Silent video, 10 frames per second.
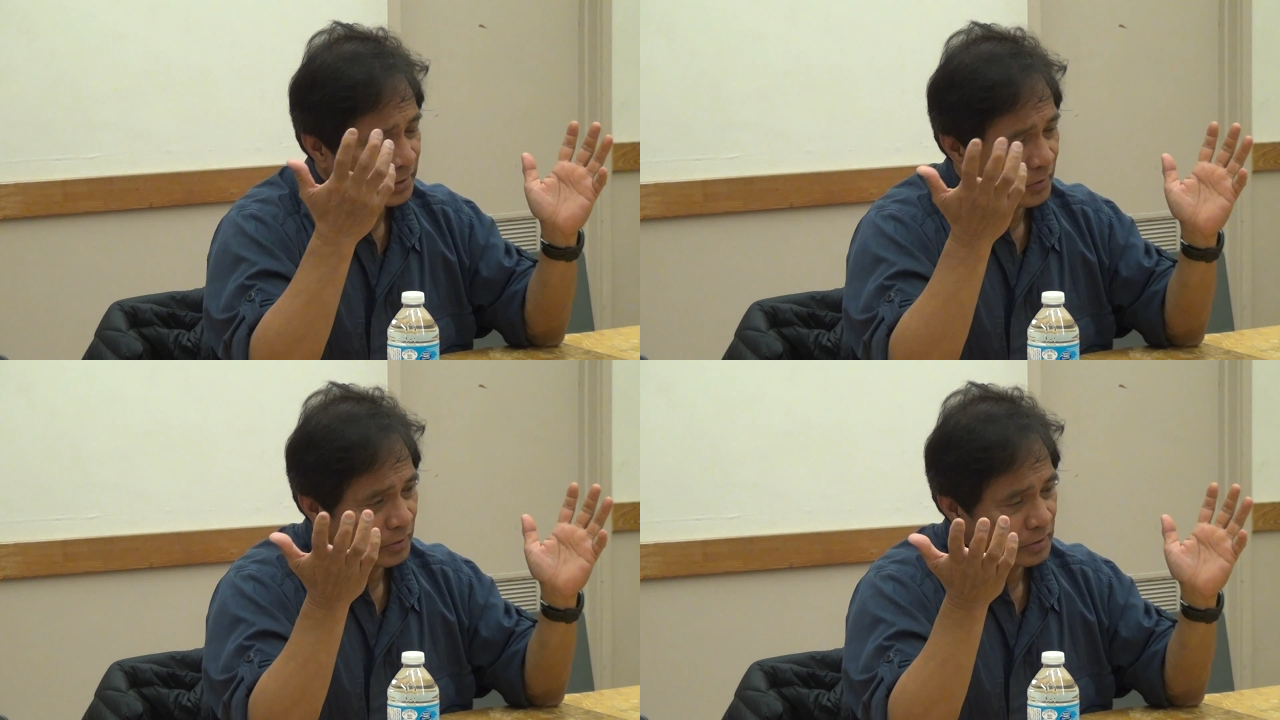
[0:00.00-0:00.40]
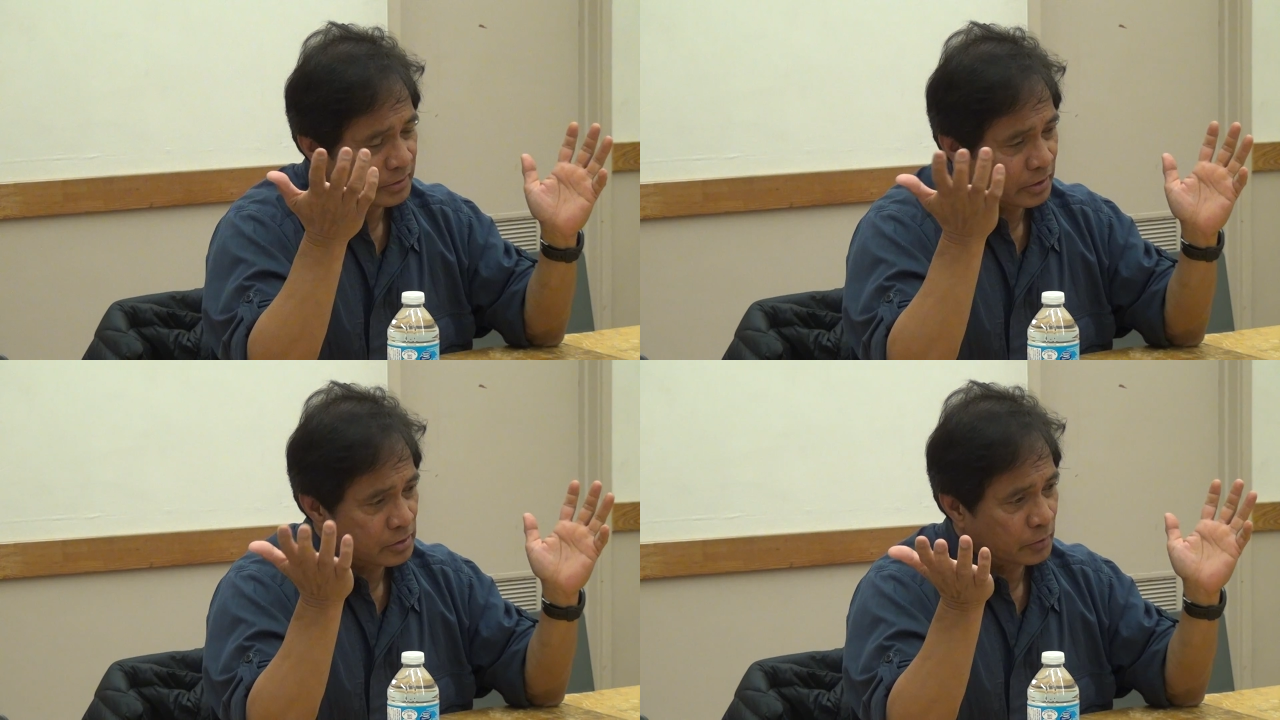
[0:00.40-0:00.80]
the court,
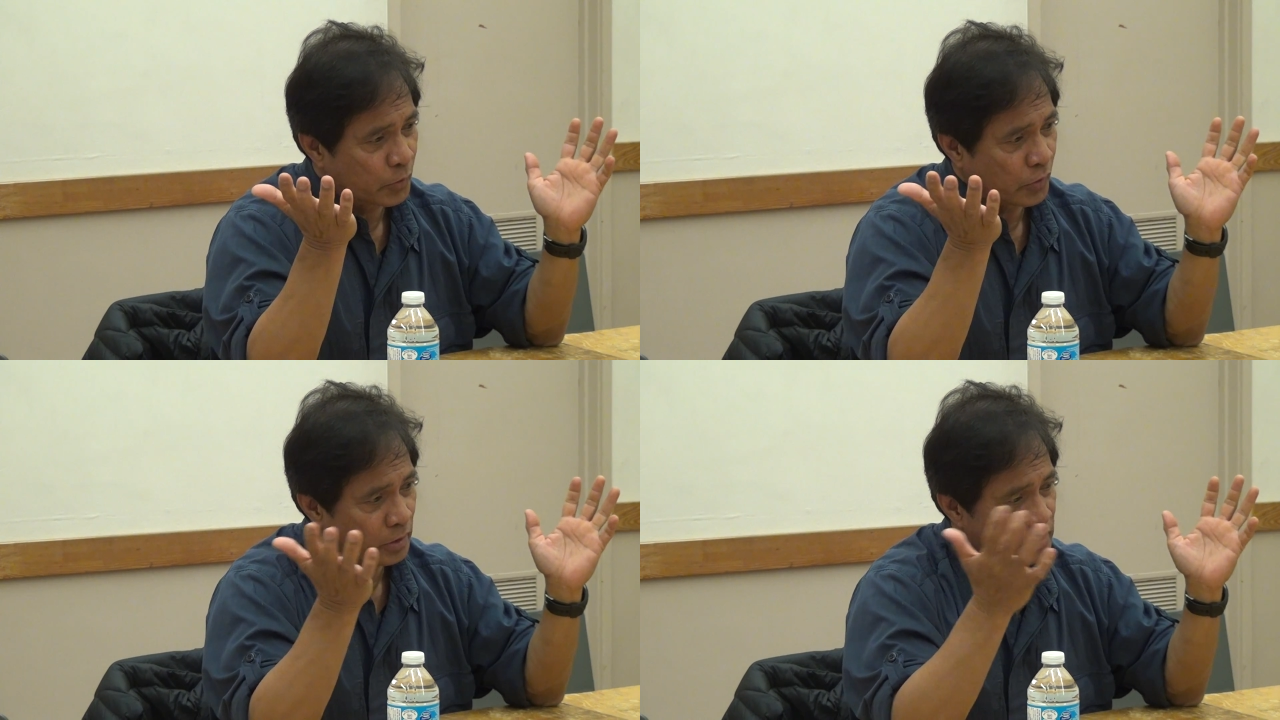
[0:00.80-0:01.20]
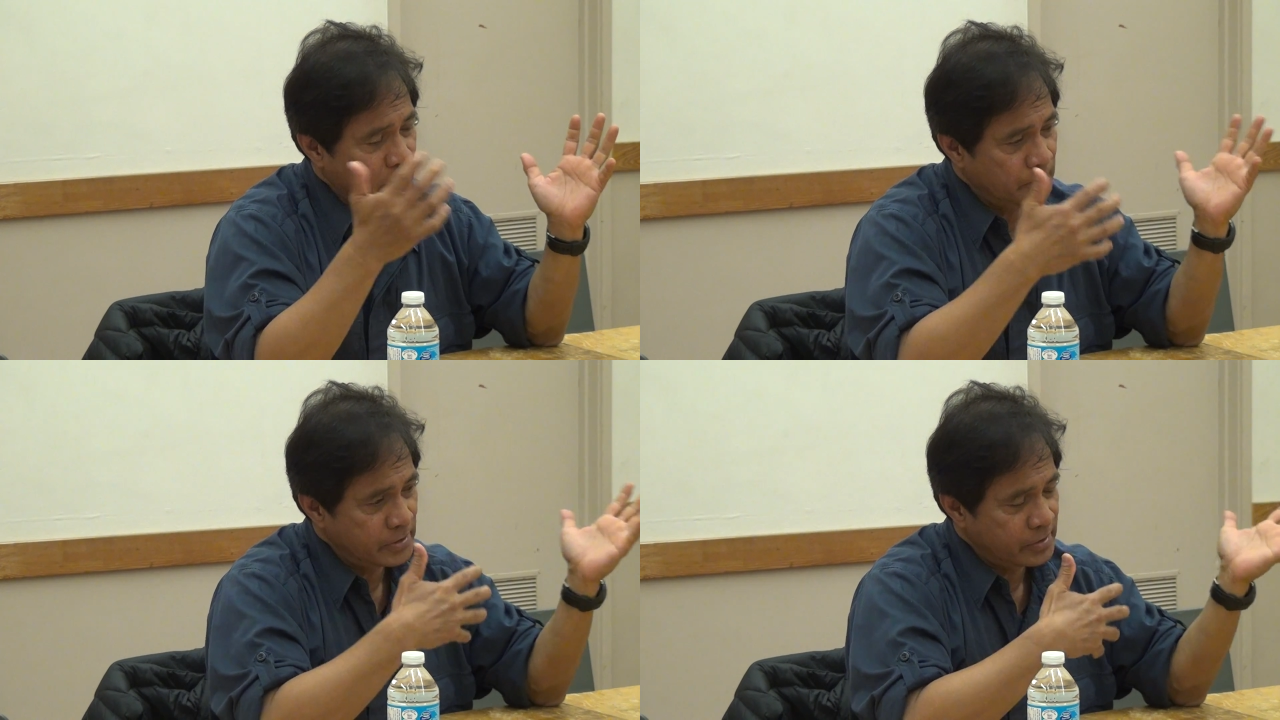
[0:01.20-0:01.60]
Central Court,
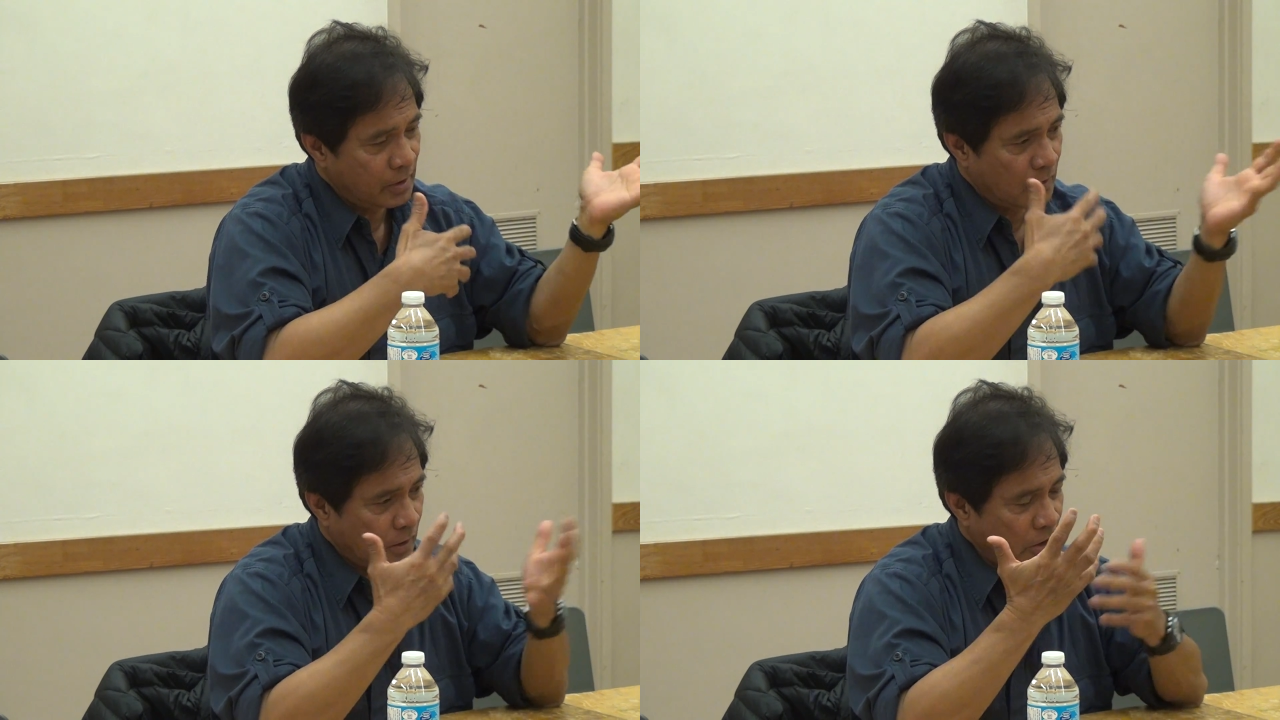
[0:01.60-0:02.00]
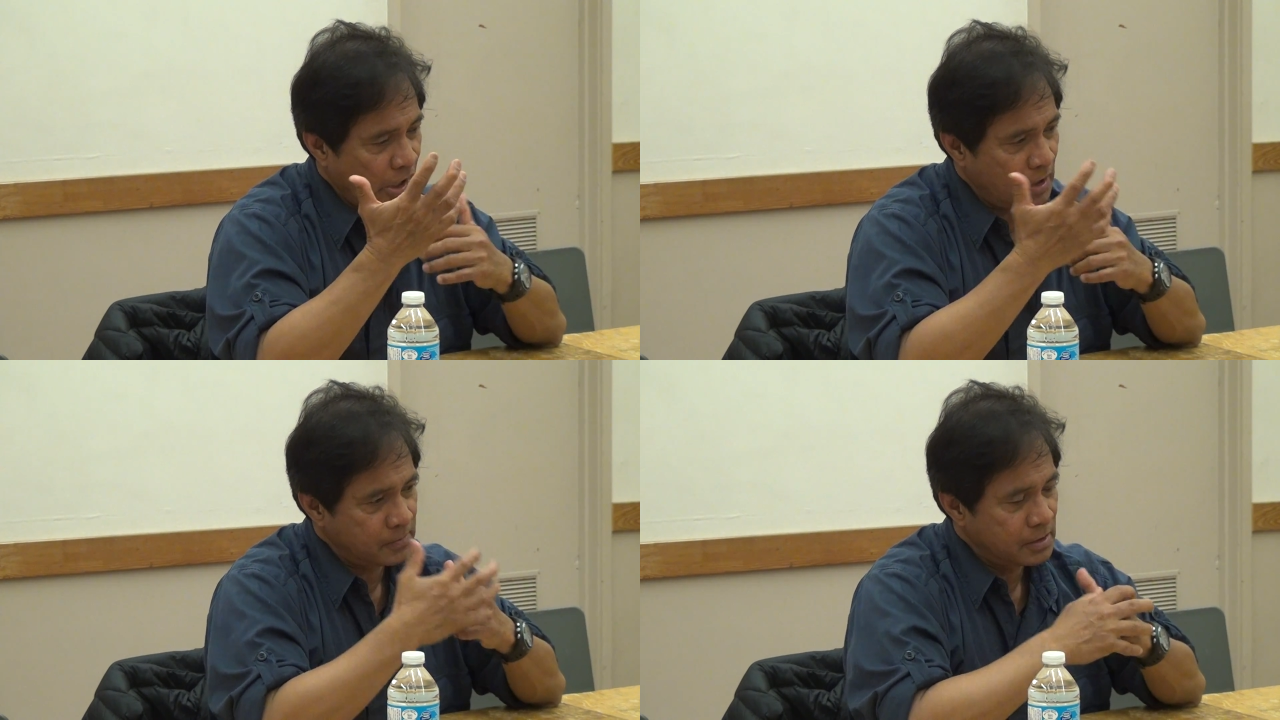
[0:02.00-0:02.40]
submitting our claims,